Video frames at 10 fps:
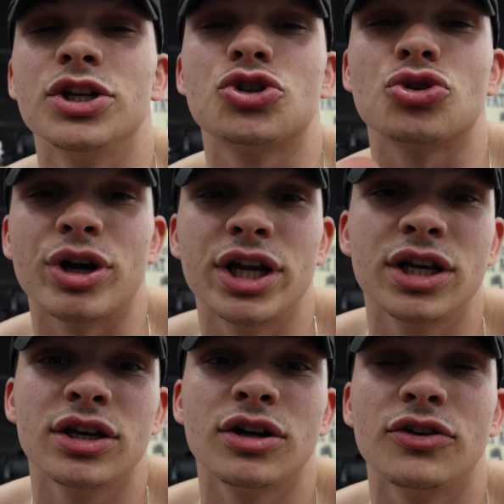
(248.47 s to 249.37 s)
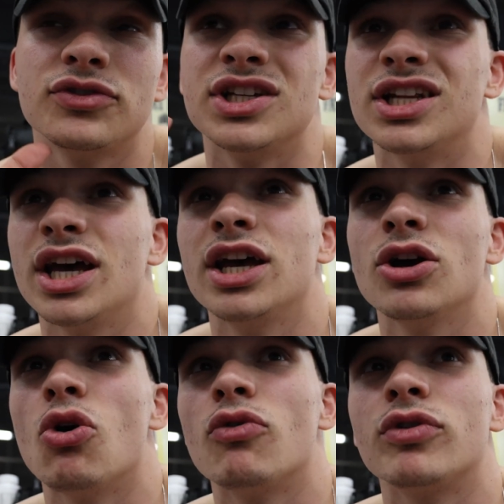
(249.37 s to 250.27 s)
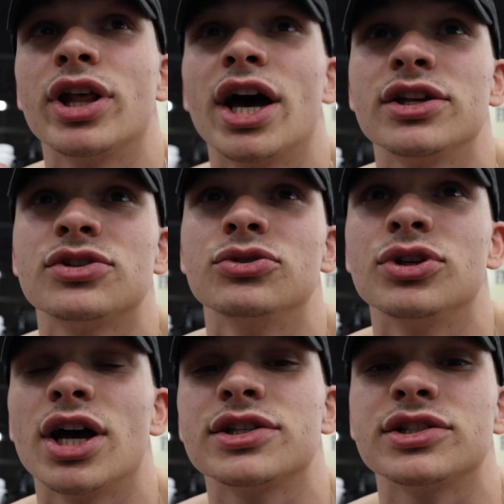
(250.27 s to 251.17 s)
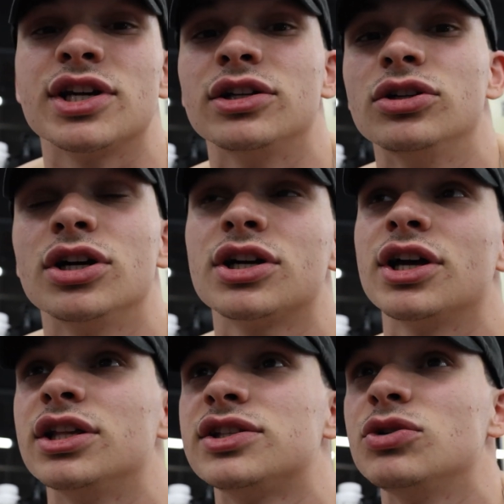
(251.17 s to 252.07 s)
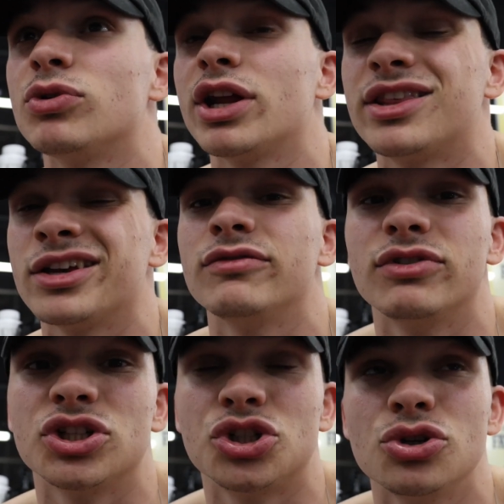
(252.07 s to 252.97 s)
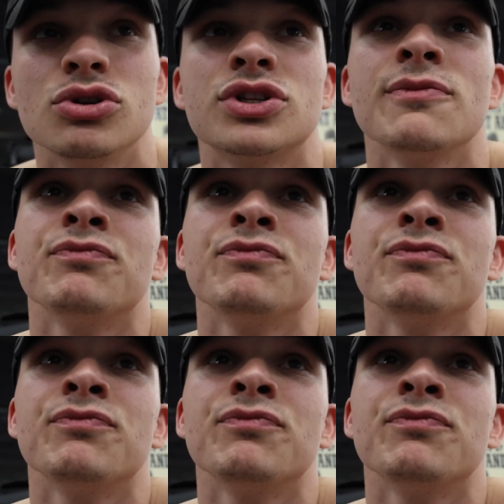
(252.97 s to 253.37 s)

training of today over that so you guys can take a look and see what I think of the shoes,